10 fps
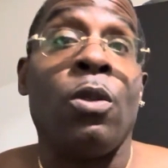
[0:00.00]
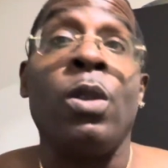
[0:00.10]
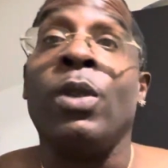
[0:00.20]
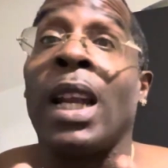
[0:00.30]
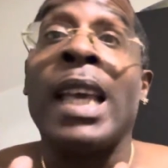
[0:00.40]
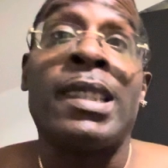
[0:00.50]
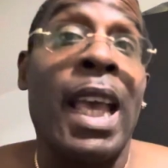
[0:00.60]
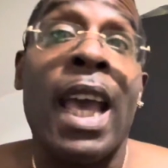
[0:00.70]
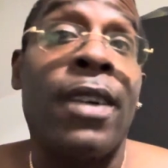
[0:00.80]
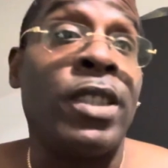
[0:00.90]
we would like to
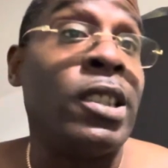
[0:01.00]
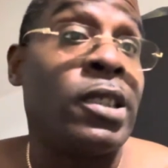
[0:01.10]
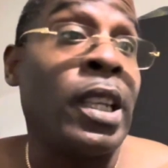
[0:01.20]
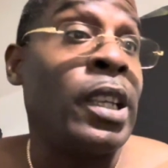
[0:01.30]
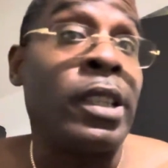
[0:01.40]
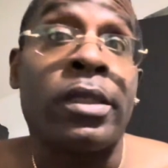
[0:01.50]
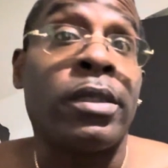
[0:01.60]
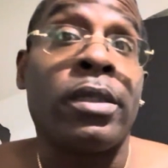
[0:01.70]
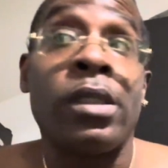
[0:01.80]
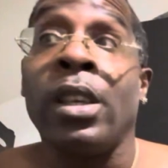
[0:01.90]
have these
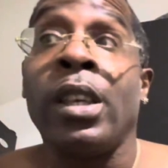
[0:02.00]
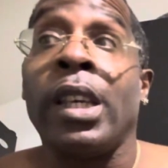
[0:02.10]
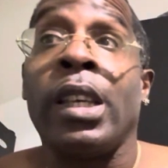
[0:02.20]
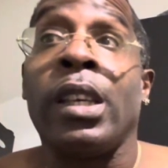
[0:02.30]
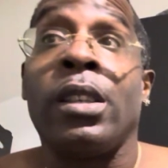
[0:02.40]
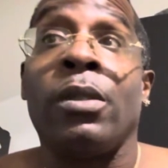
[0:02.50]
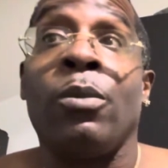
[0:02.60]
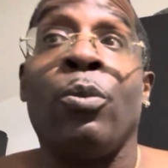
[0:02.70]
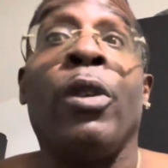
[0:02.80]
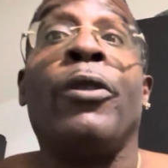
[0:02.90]
things
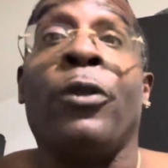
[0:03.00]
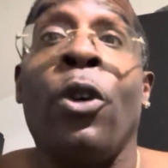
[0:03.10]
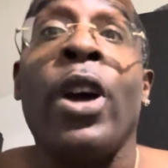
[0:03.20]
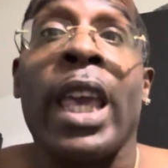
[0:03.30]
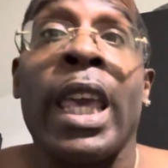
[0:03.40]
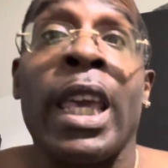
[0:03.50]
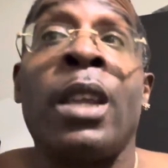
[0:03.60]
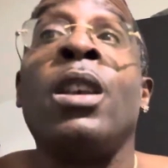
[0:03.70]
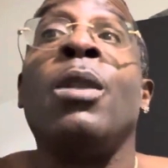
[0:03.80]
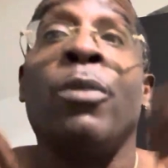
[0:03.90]
beforehand,
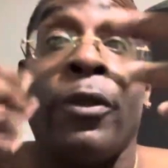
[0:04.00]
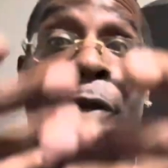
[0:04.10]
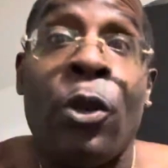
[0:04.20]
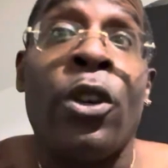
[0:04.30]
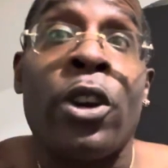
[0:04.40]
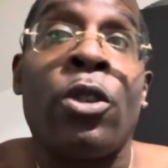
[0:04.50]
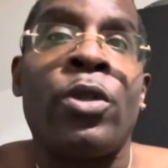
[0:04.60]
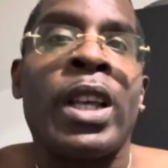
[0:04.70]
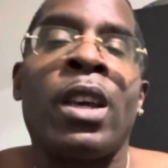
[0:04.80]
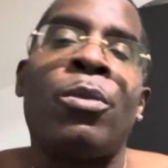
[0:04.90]
before it go
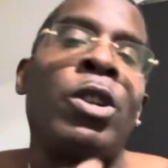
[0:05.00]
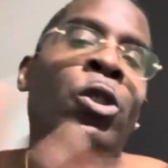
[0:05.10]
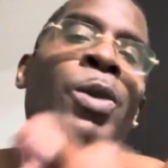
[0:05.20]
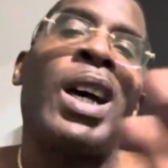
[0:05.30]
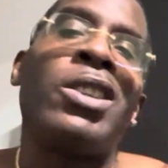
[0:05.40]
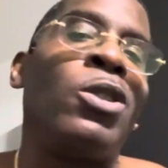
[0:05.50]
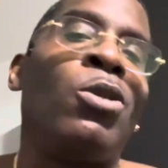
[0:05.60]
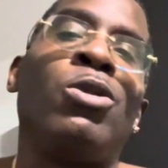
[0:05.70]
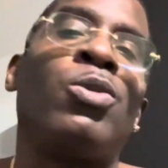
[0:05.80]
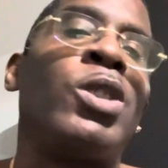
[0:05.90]
down, but nobody
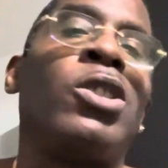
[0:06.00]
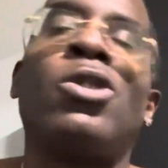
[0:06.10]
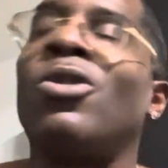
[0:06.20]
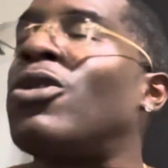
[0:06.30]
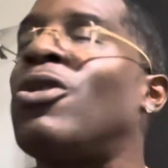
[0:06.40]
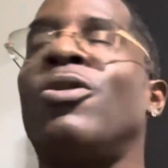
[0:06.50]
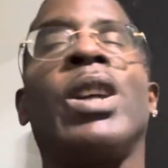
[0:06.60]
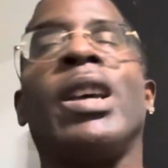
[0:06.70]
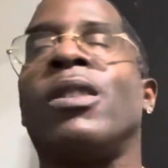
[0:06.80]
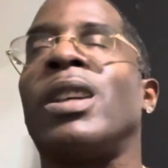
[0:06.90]
knows when it's gonna go
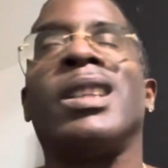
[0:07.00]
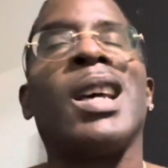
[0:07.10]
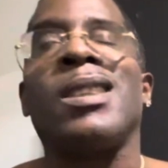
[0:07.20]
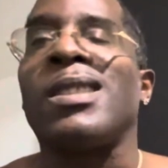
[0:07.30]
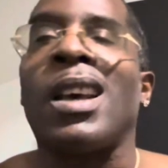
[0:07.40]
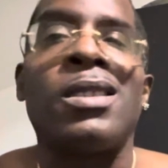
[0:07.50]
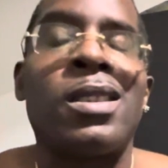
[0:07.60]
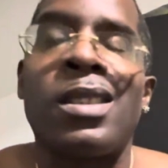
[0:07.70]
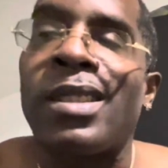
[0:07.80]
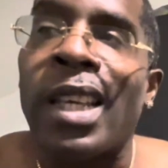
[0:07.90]
down. And nine times out
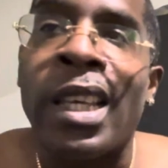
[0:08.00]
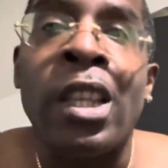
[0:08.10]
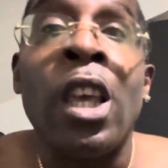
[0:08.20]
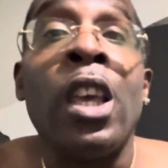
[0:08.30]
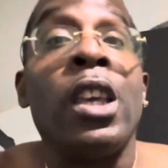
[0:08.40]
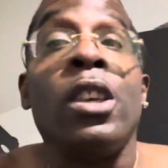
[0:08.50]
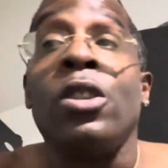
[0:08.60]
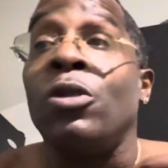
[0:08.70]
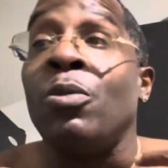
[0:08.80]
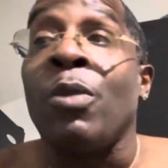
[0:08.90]
of ten,
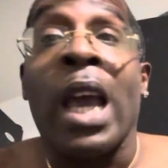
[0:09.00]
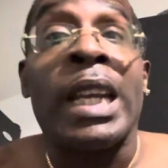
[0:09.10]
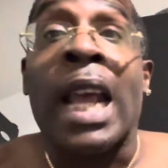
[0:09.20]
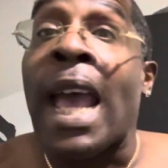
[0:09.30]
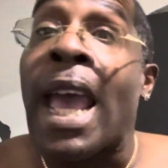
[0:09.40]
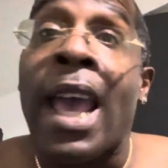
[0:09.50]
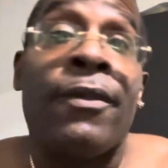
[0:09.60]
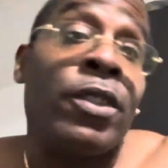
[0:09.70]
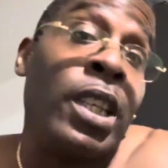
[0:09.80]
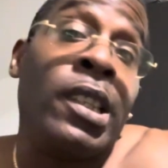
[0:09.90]
you might not
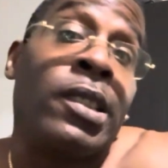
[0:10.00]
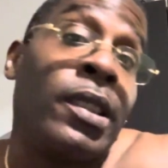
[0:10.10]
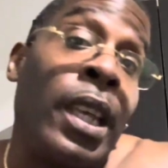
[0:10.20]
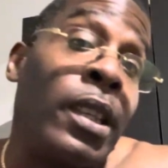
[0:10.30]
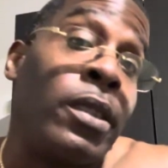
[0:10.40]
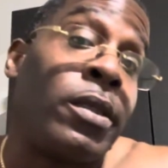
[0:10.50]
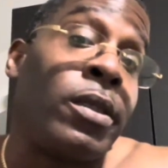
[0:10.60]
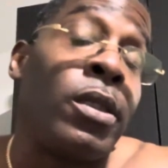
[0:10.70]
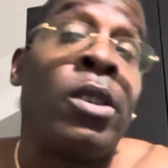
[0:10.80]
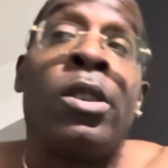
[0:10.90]
have these things.
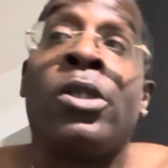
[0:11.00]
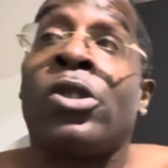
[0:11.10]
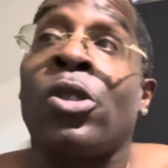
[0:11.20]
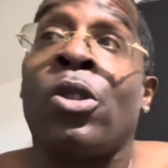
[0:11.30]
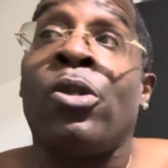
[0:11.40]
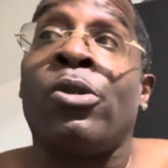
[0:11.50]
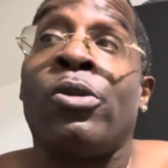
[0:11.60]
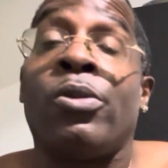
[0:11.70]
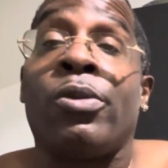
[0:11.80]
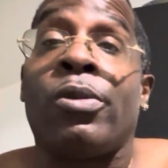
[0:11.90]
So
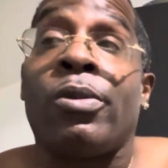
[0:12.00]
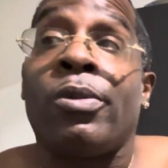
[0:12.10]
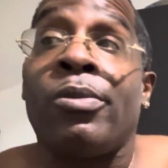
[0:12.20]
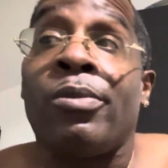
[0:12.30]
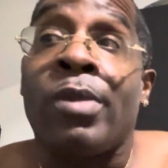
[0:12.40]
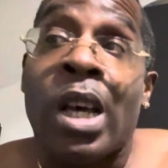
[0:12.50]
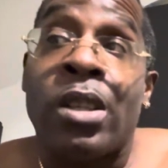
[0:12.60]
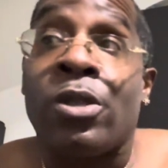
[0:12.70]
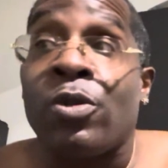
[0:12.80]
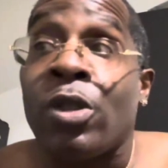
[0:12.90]
might
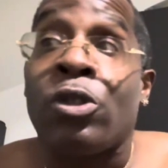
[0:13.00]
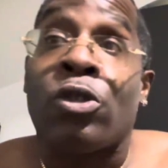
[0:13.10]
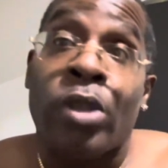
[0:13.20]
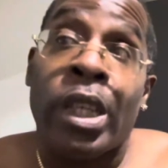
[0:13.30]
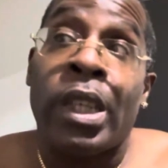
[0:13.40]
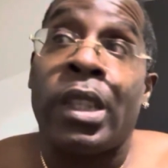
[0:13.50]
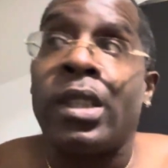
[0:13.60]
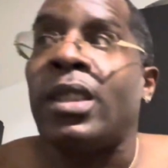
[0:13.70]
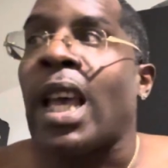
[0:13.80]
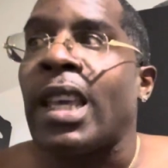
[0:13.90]
as well
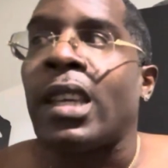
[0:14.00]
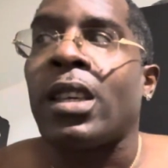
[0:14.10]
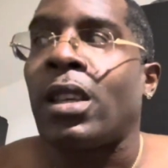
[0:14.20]
train like